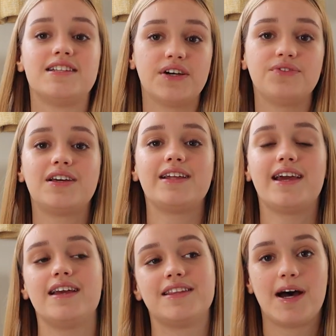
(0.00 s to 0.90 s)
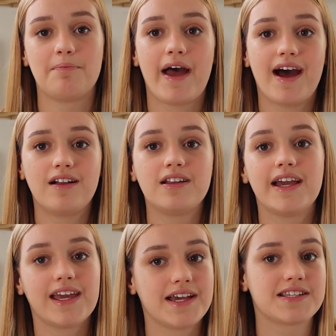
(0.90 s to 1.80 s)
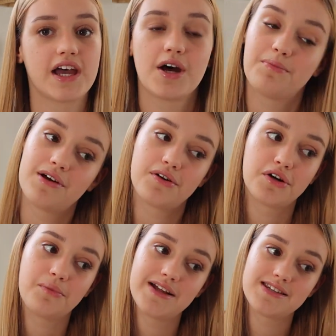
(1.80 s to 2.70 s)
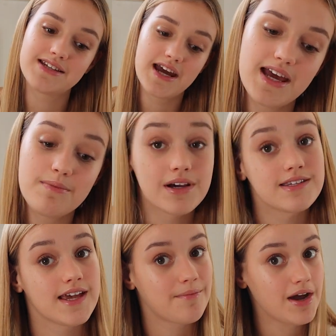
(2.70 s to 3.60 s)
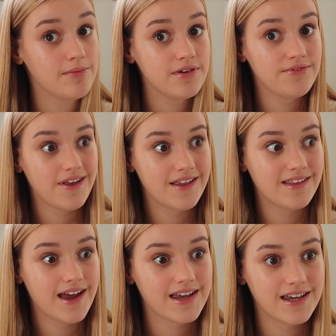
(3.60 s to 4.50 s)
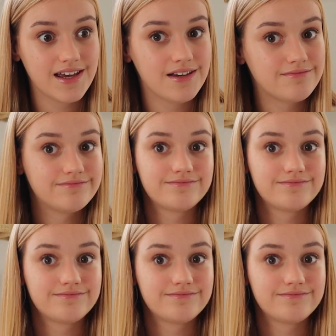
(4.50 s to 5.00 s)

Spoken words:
Definitely hit that bell in case I upload on a Wednesday because I might be feeling like it.